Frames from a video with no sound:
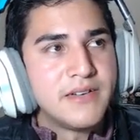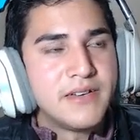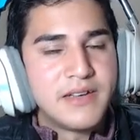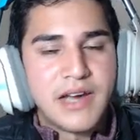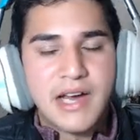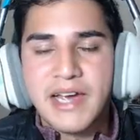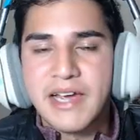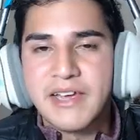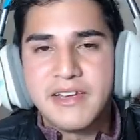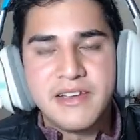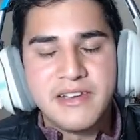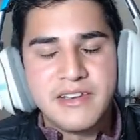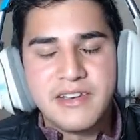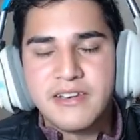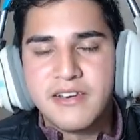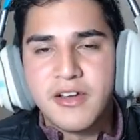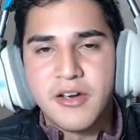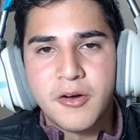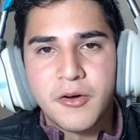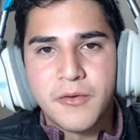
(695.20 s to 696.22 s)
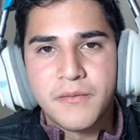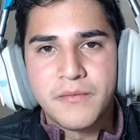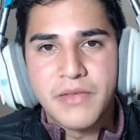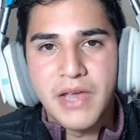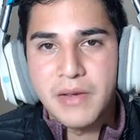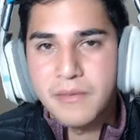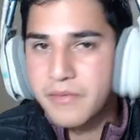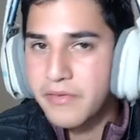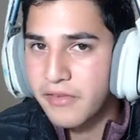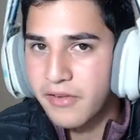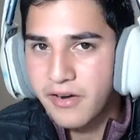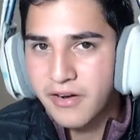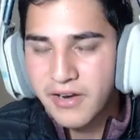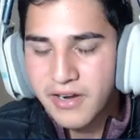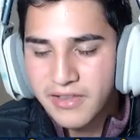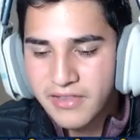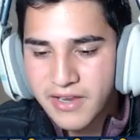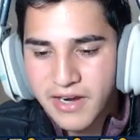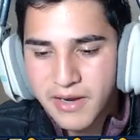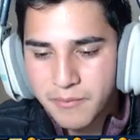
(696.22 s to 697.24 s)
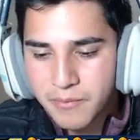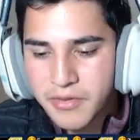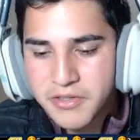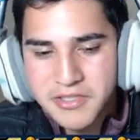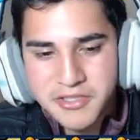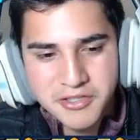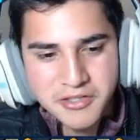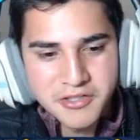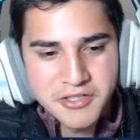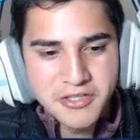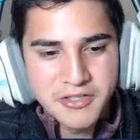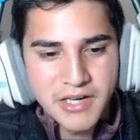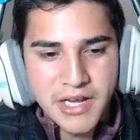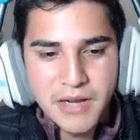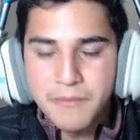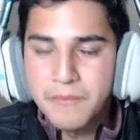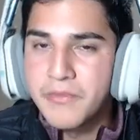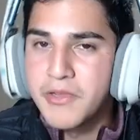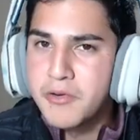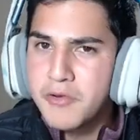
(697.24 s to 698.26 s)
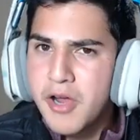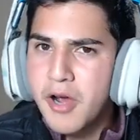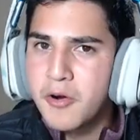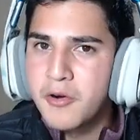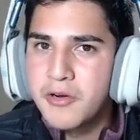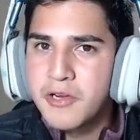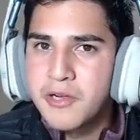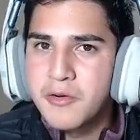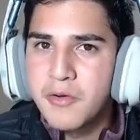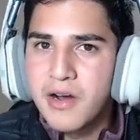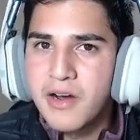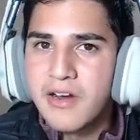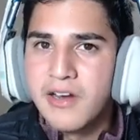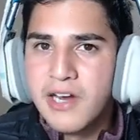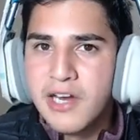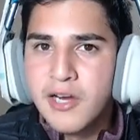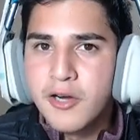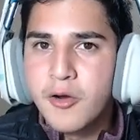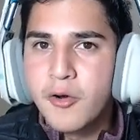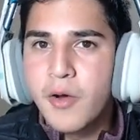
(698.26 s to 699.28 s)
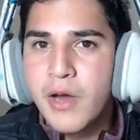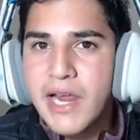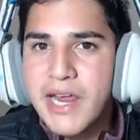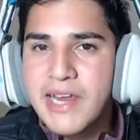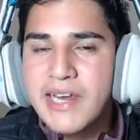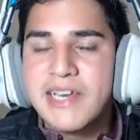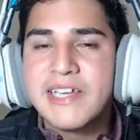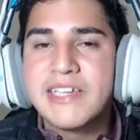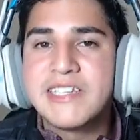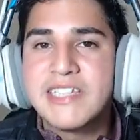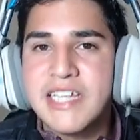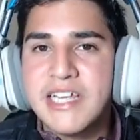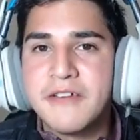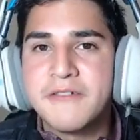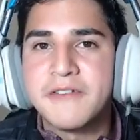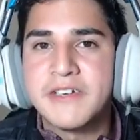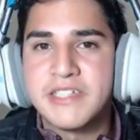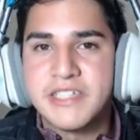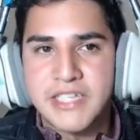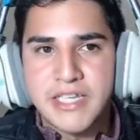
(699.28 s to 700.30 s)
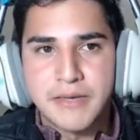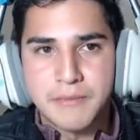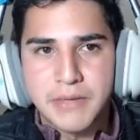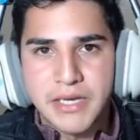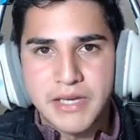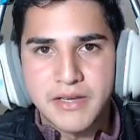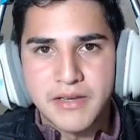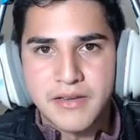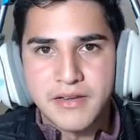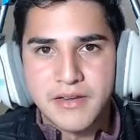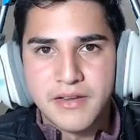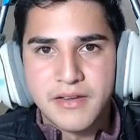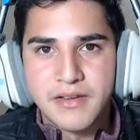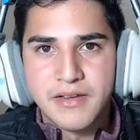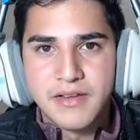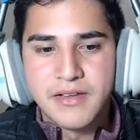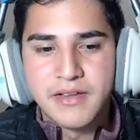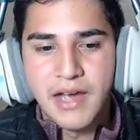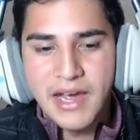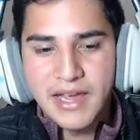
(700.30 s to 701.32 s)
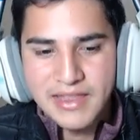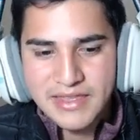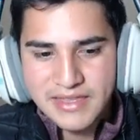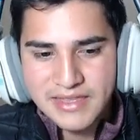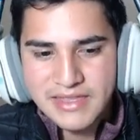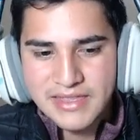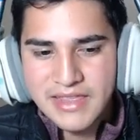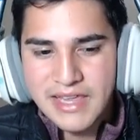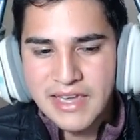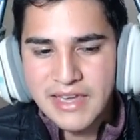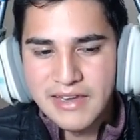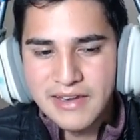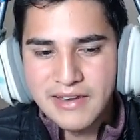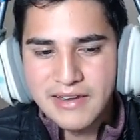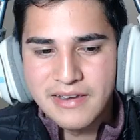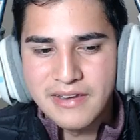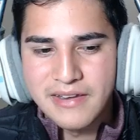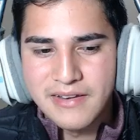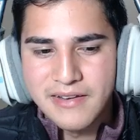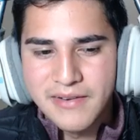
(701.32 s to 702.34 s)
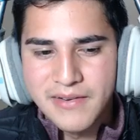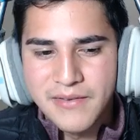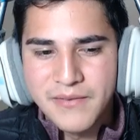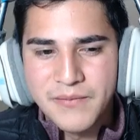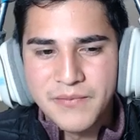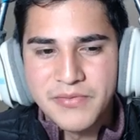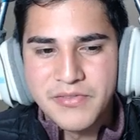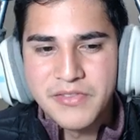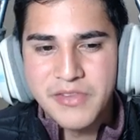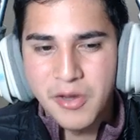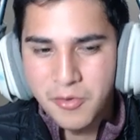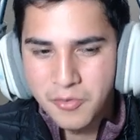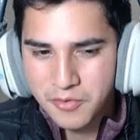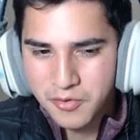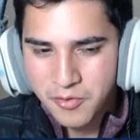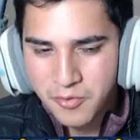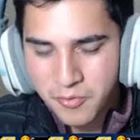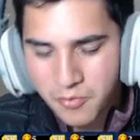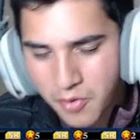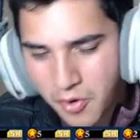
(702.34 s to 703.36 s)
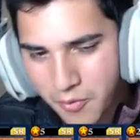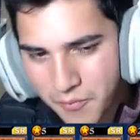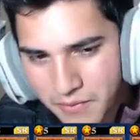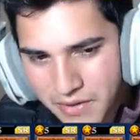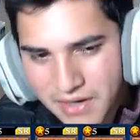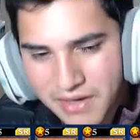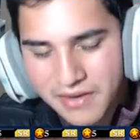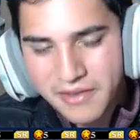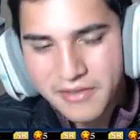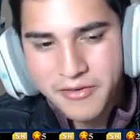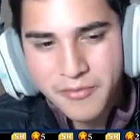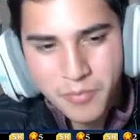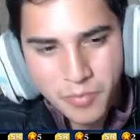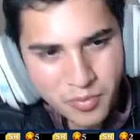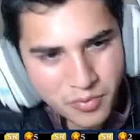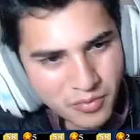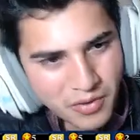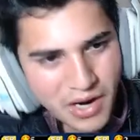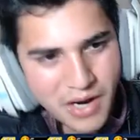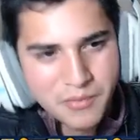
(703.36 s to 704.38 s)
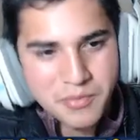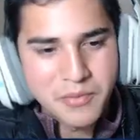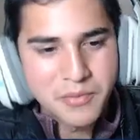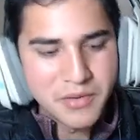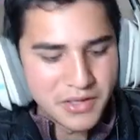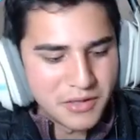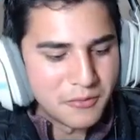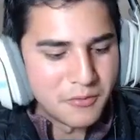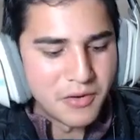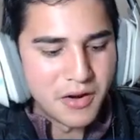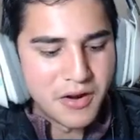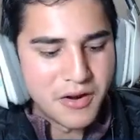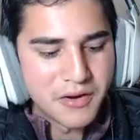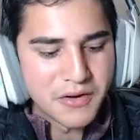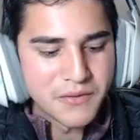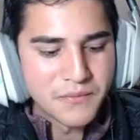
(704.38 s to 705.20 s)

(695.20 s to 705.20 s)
I'm sorry that I butchered your name. You know who you are. Creativity, I think. Don't quote me. That's probably wrong.